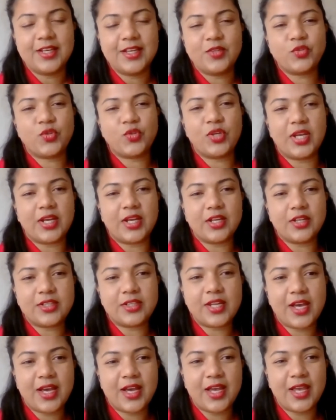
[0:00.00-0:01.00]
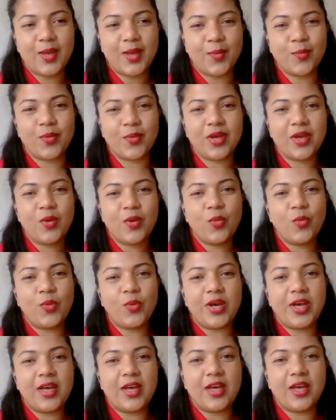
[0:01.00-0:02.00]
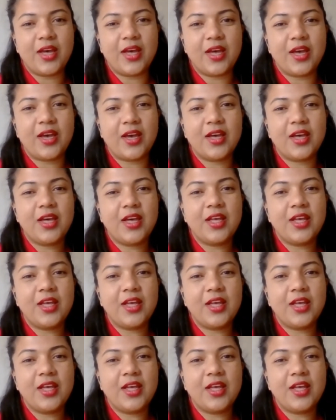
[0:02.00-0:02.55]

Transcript: So like a time where